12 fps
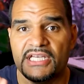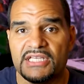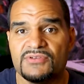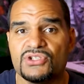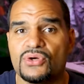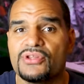
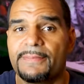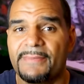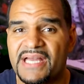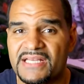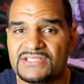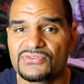Even though the
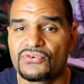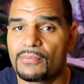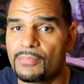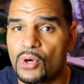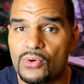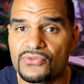meds for
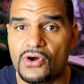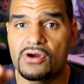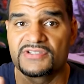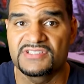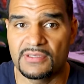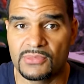both
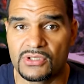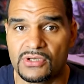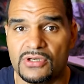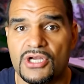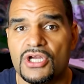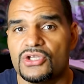are
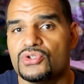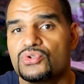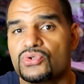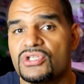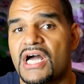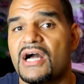similar, you
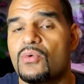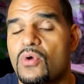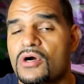do not